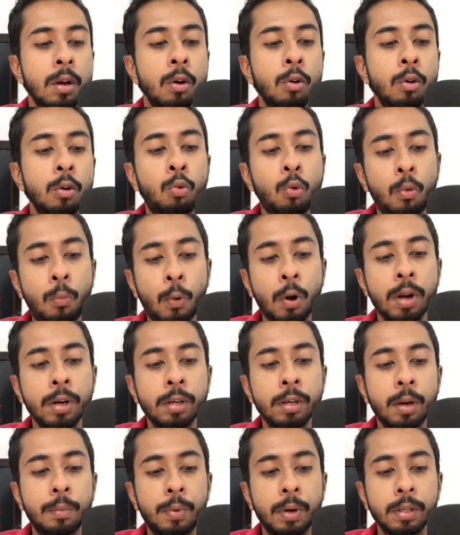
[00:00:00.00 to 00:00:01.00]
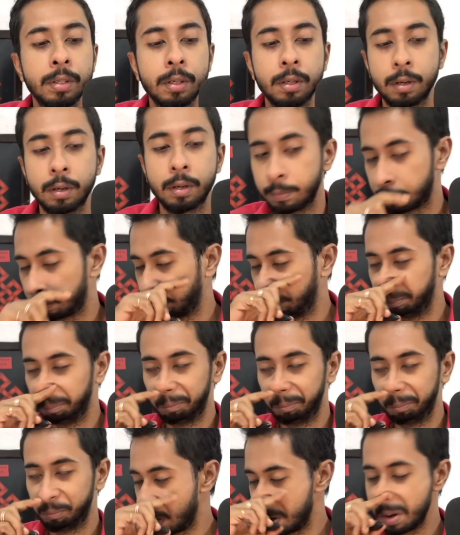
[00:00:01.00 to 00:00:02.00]
2 points are present
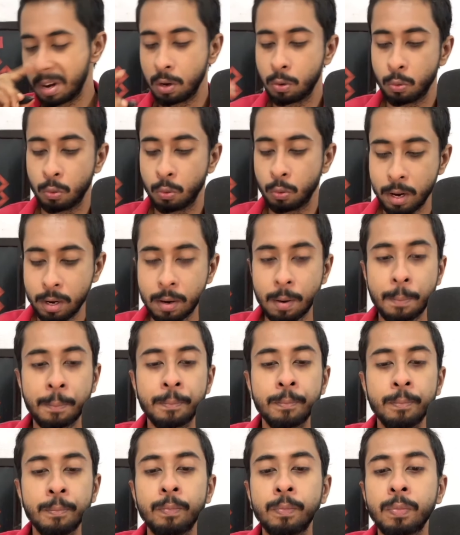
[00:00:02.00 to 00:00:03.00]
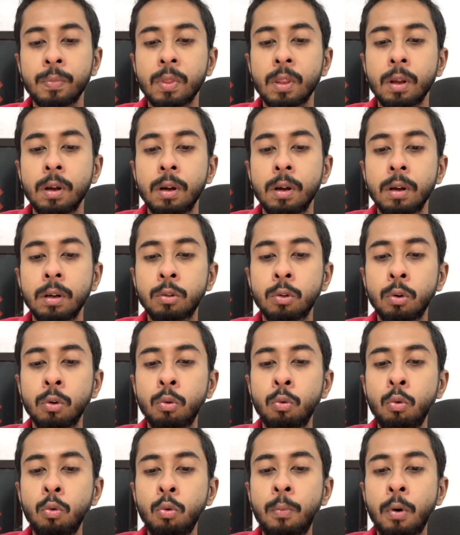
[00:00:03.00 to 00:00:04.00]
in D2, right? So
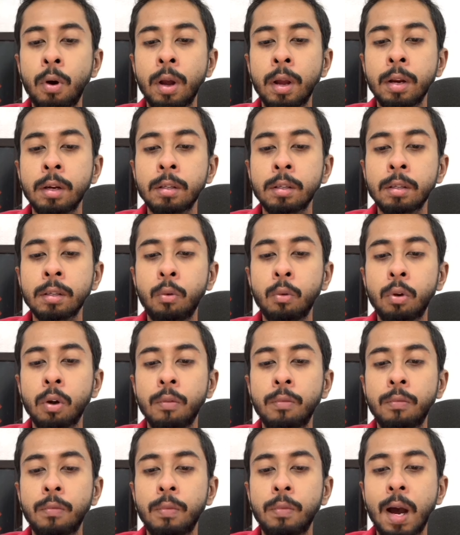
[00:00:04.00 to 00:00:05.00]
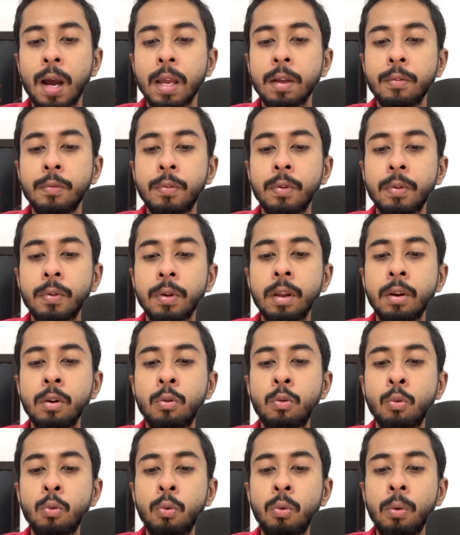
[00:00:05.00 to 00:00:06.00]
2 points out of 5
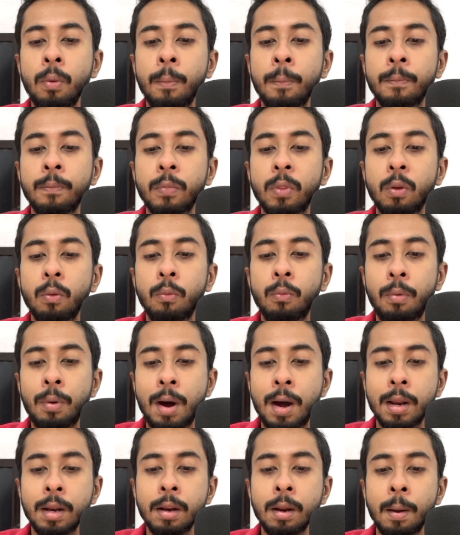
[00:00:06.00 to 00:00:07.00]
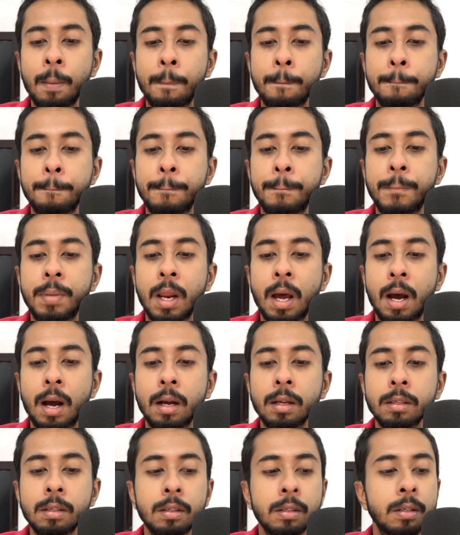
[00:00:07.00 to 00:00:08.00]
into 1
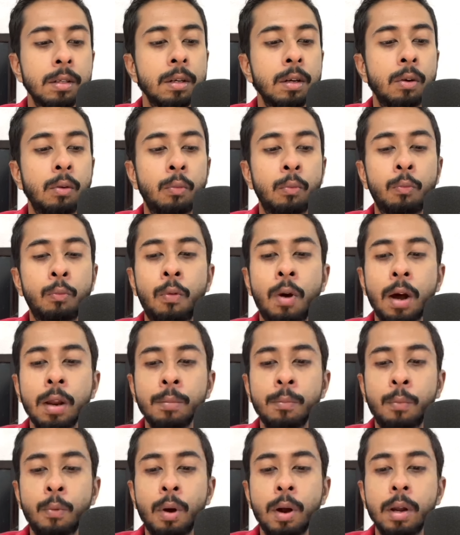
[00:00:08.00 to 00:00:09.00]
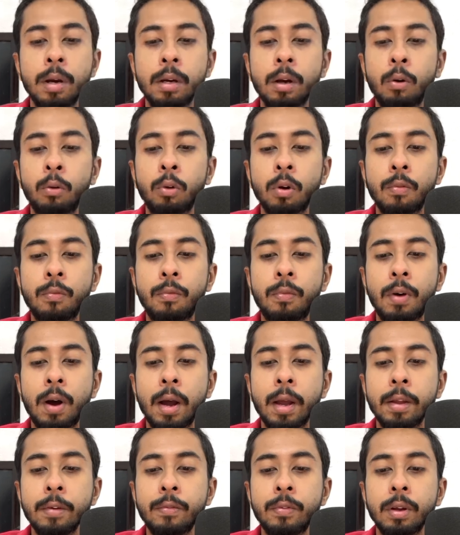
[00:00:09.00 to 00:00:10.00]
plus 1 point out of
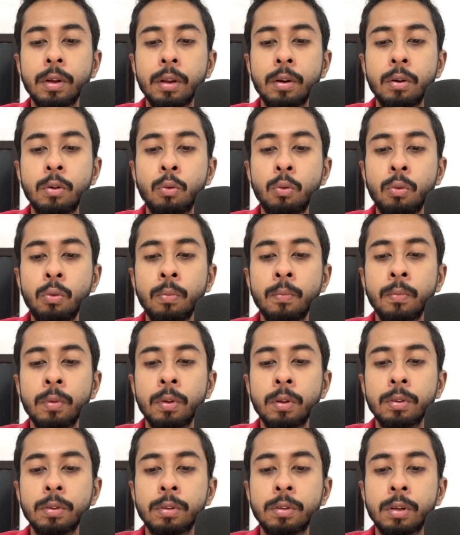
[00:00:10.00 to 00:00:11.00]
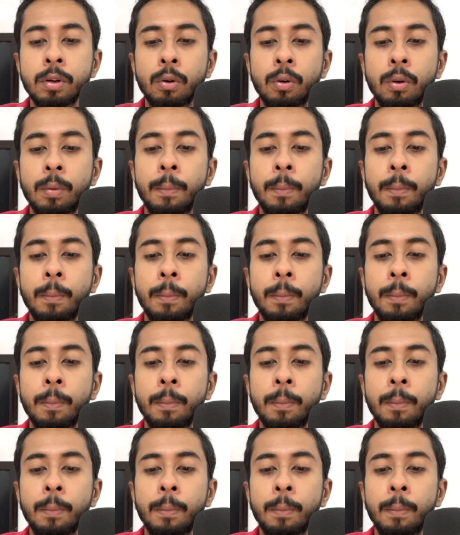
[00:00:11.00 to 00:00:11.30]
5 into 0.